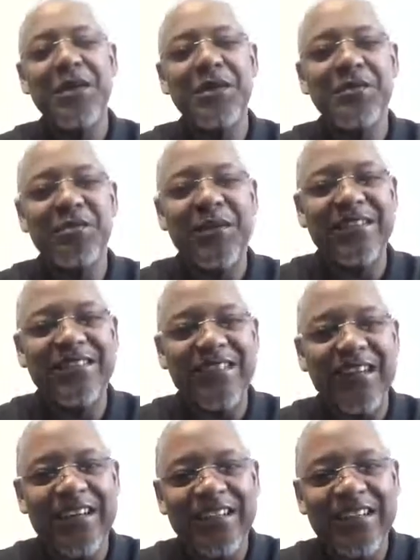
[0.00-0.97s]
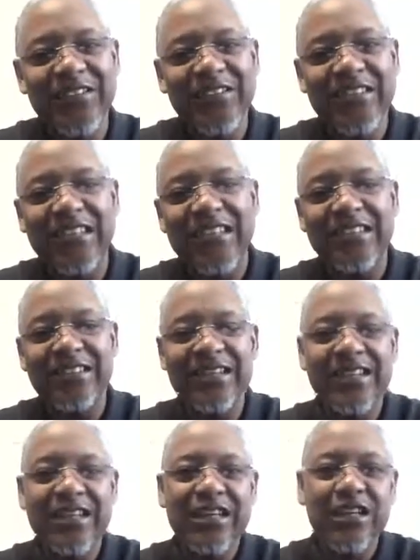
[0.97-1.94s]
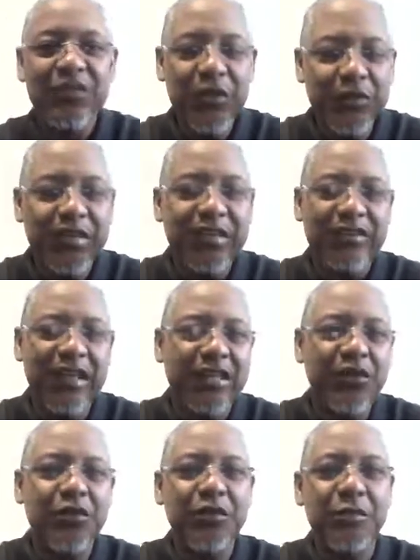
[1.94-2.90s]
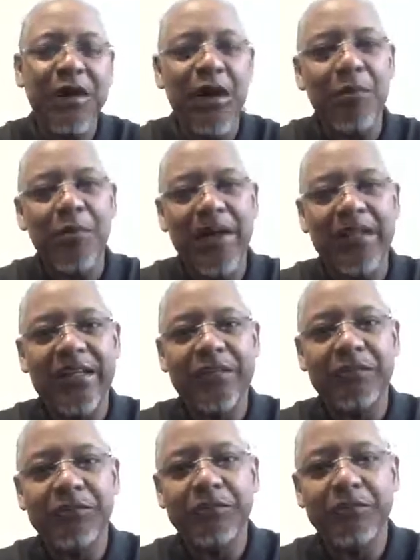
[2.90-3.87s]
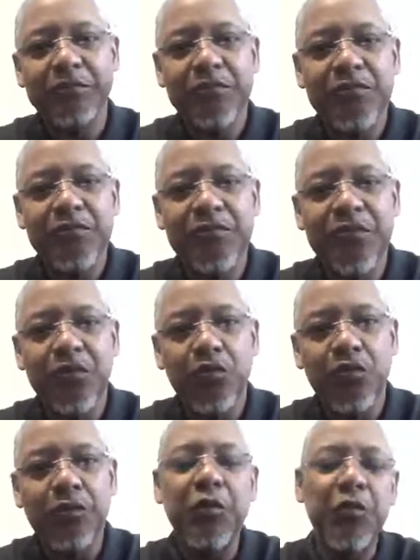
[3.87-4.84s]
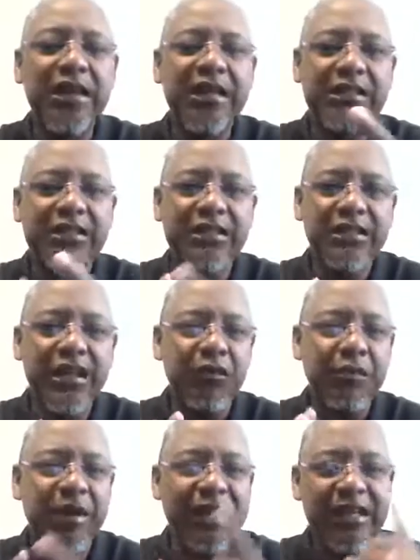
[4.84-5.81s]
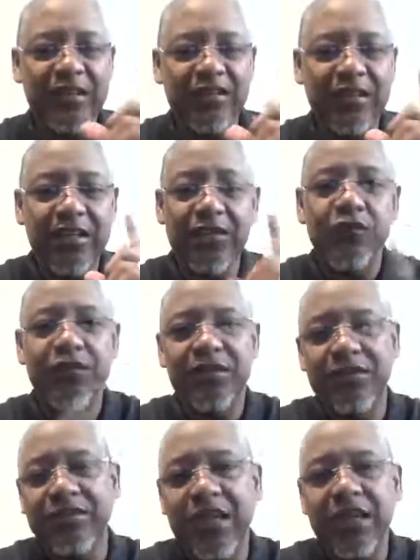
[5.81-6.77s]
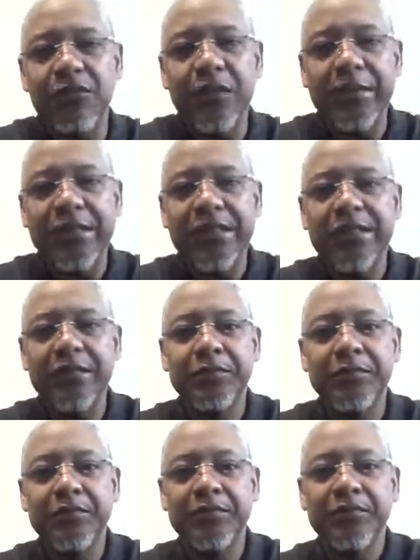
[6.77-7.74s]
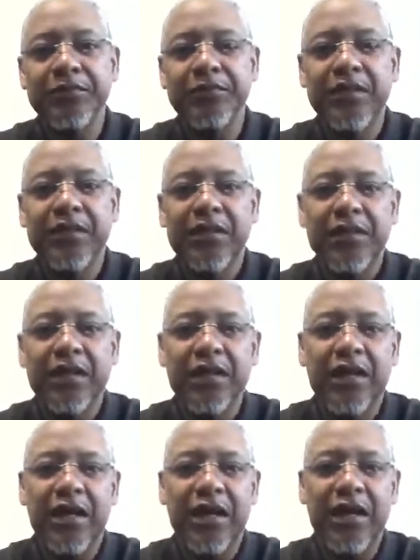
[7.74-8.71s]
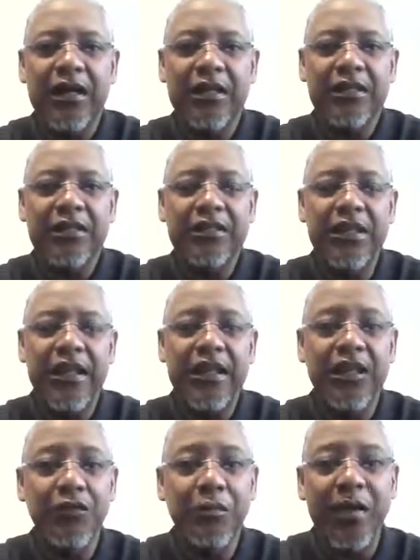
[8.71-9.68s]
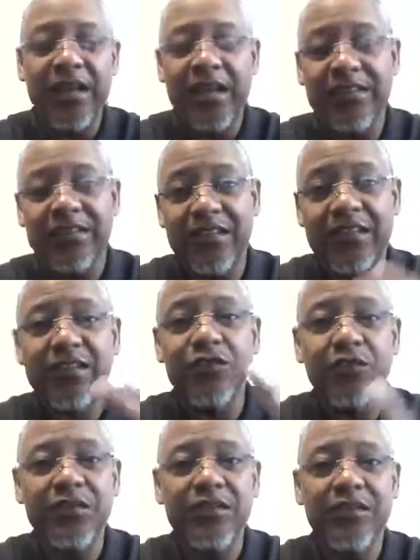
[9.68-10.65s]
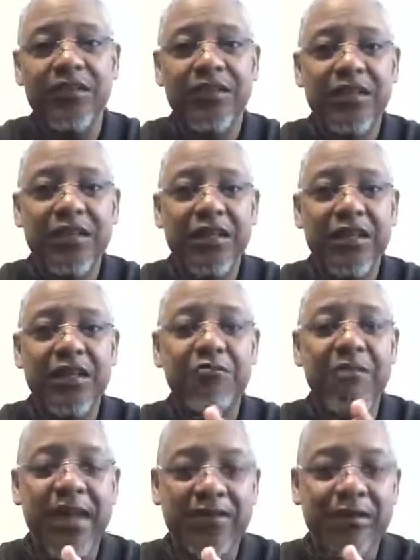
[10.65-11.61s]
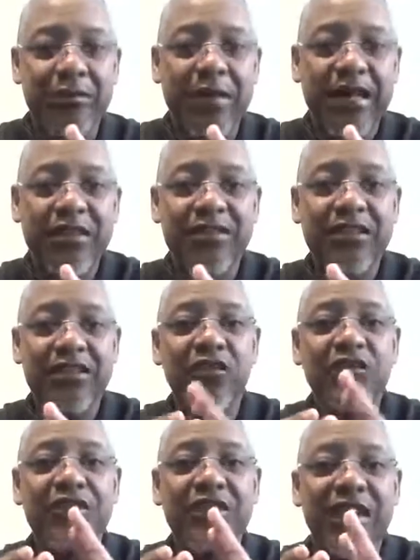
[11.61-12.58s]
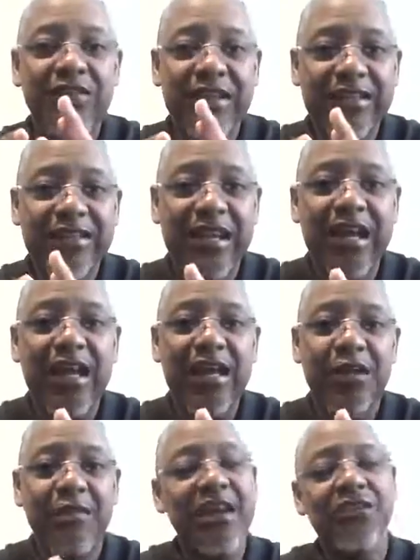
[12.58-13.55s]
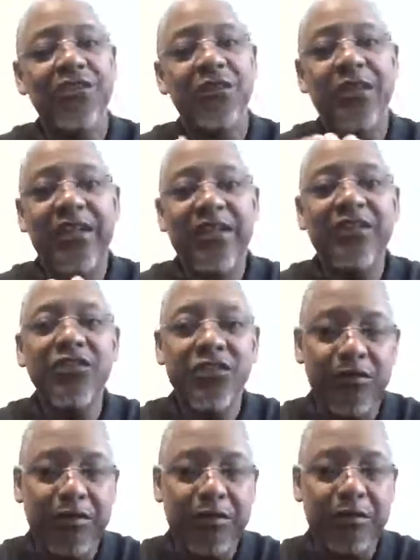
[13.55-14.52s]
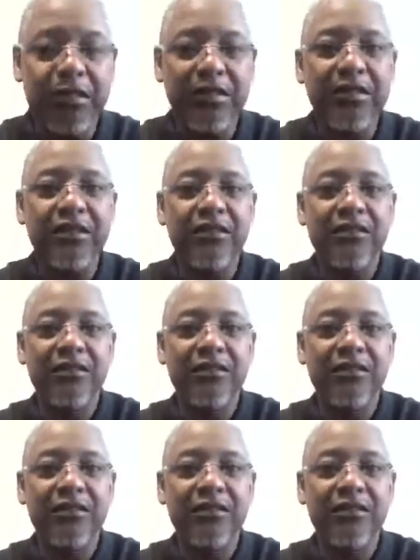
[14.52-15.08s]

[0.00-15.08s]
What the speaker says: But nevertheless, a few things I learned about money. Number one, everybody has an interest in saving money. And everybody has an interest in maximizing or saving time as it relates to their money.